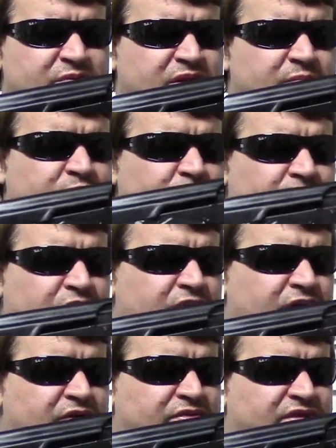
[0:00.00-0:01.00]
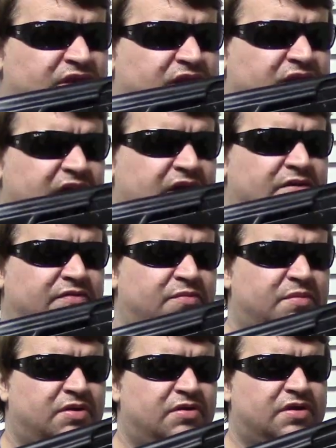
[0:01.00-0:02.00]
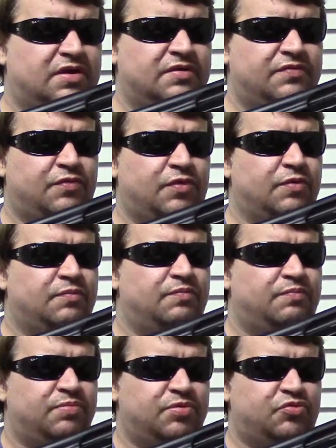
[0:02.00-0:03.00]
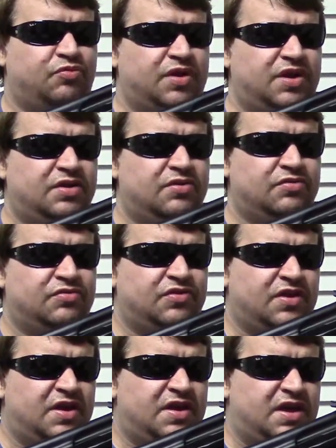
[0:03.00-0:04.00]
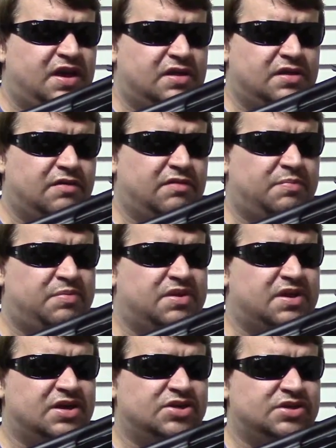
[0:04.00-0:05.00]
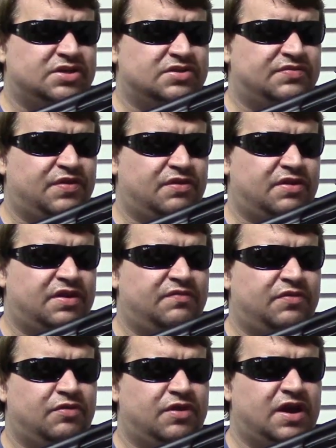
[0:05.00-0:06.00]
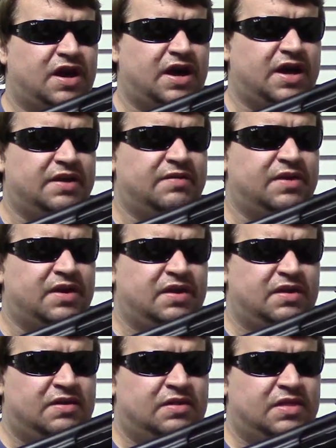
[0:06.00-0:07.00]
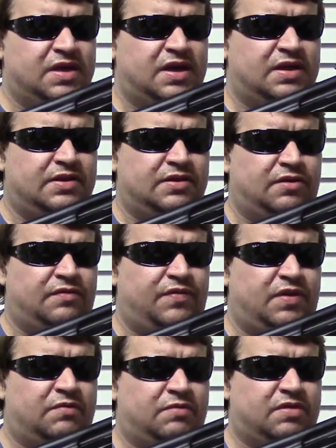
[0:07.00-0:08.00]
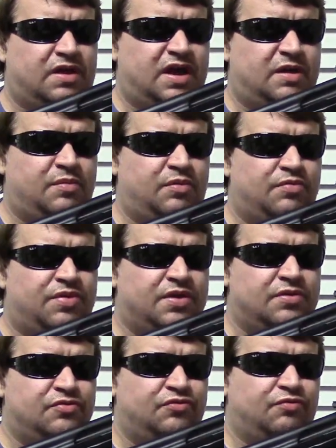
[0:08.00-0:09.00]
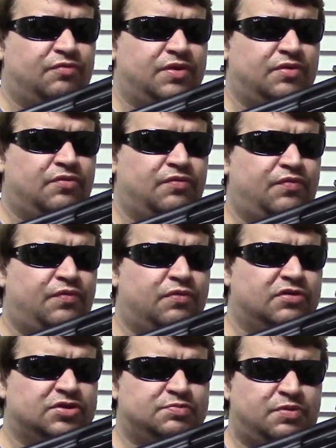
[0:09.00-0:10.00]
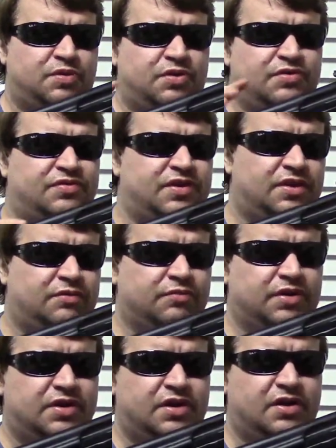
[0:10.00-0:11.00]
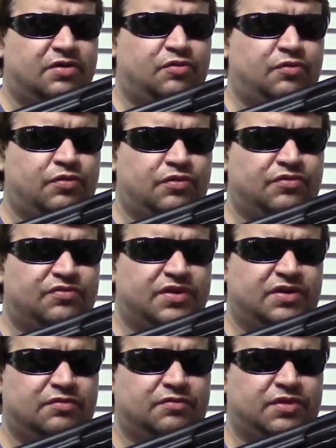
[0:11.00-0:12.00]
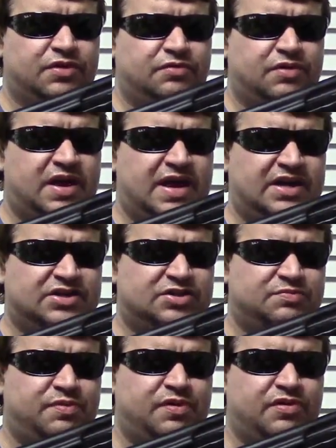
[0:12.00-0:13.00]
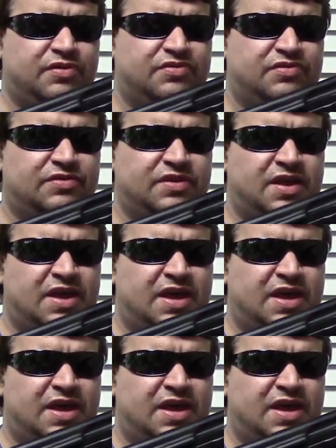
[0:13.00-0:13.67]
been importing guns in and out of America for 20 years, and their reputation is very, very high. They are very reliable. They use real forged parts. They don't really cut corners. They don't really do cast parts.